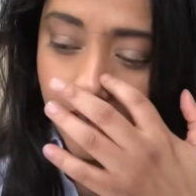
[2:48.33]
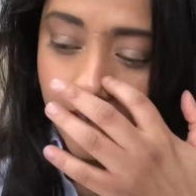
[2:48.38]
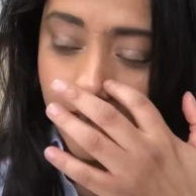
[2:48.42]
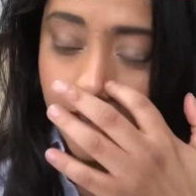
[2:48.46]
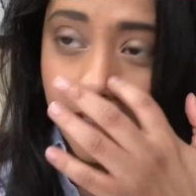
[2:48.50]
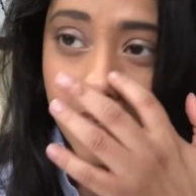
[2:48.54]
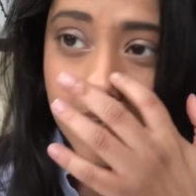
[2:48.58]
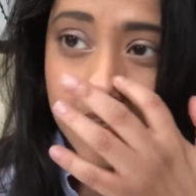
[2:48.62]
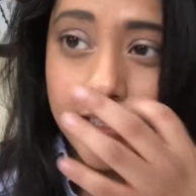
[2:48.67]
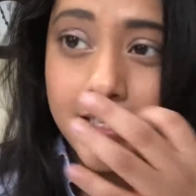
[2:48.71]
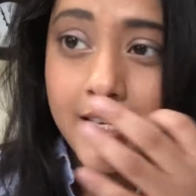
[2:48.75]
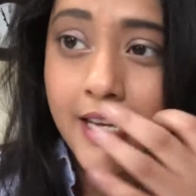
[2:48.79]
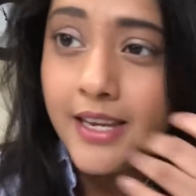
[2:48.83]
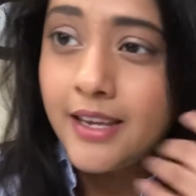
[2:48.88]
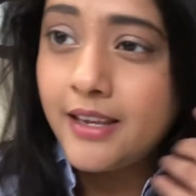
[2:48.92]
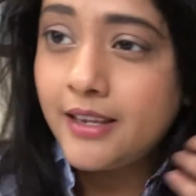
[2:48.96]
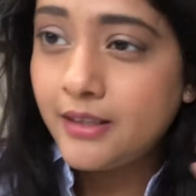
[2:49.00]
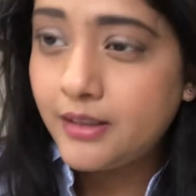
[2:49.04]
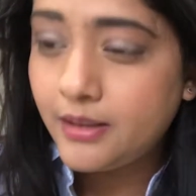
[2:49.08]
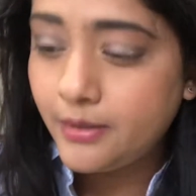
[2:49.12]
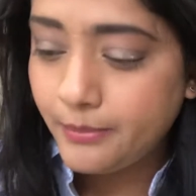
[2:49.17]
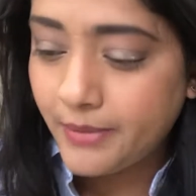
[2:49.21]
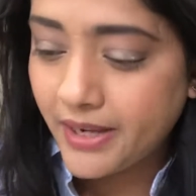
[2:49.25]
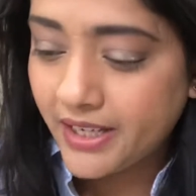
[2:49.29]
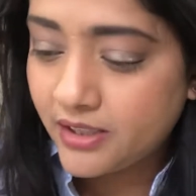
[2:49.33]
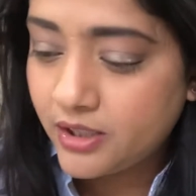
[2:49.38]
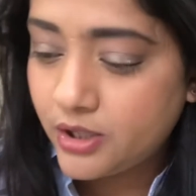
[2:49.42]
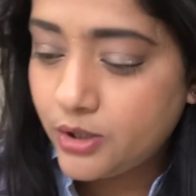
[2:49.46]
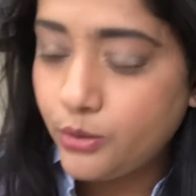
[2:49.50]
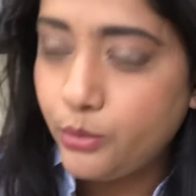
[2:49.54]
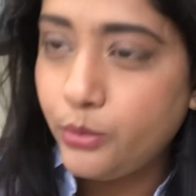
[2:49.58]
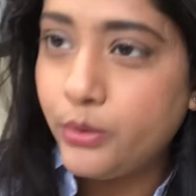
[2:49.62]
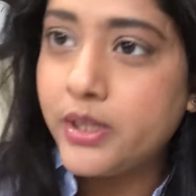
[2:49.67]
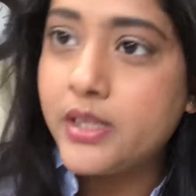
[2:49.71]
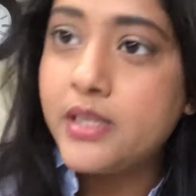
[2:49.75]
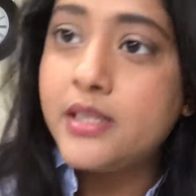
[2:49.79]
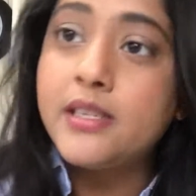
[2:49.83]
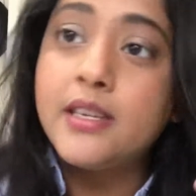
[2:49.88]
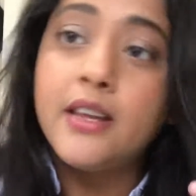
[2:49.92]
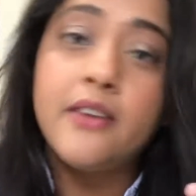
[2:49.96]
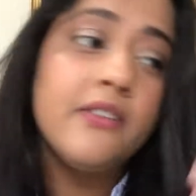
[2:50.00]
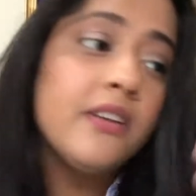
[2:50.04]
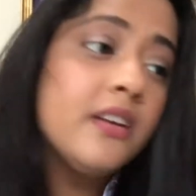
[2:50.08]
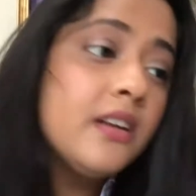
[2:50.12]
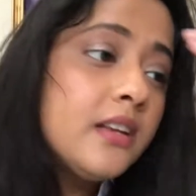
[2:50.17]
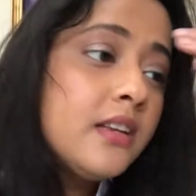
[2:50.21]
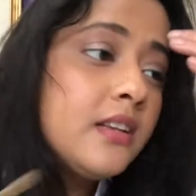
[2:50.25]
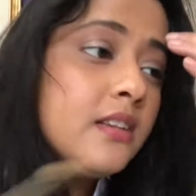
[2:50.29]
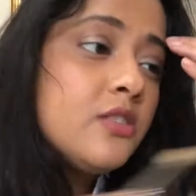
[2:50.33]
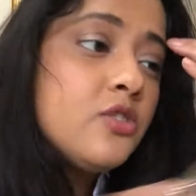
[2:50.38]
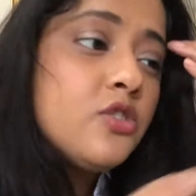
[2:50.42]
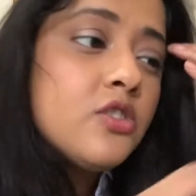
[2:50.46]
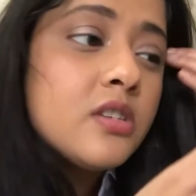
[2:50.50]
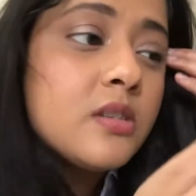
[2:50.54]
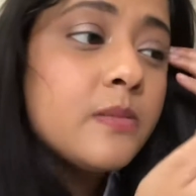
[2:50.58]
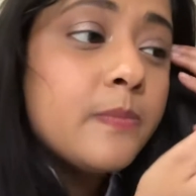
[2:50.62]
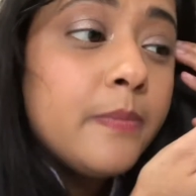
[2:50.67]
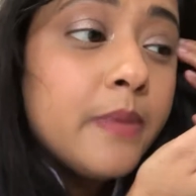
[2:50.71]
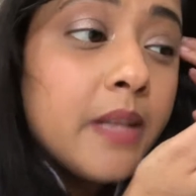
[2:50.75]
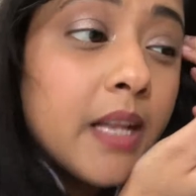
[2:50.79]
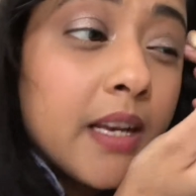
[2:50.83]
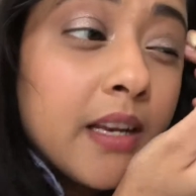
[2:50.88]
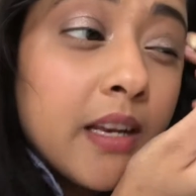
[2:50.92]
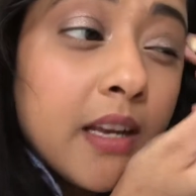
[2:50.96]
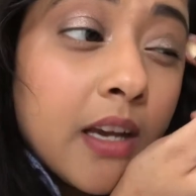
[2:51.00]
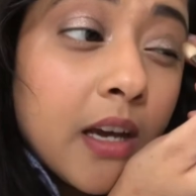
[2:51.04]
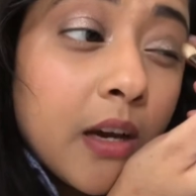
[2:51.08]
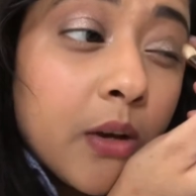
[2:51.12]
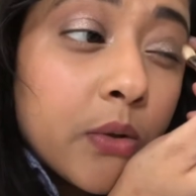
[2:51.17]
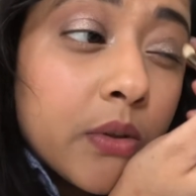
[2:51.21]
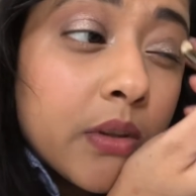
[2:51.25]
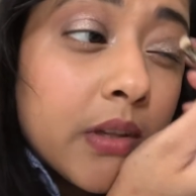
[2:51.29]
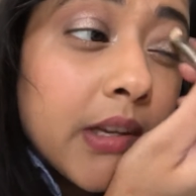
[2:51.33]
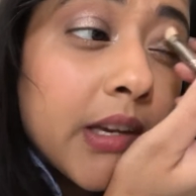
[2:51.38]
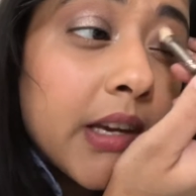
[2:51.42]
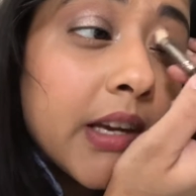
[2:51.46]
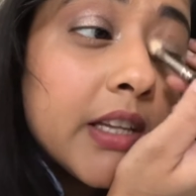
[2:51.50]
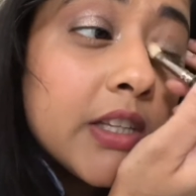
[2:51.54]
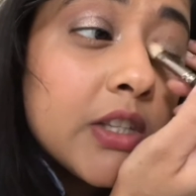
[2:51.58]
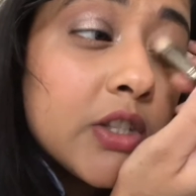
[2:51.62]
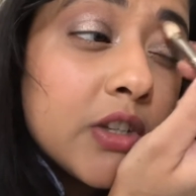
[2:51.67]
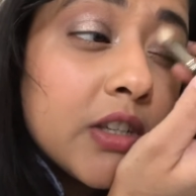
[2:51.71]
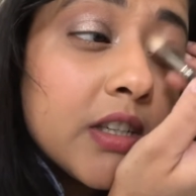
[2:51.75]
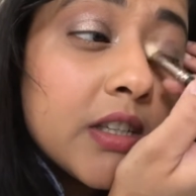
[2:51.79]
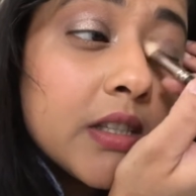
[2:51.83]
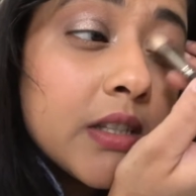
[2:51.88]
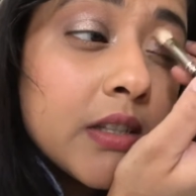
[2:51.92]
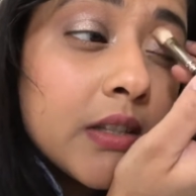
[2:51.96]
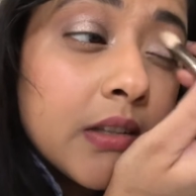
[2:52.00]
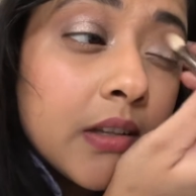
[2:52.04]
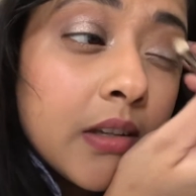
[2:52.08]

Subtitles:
Again, taking the MAC 217, just blending out the edges.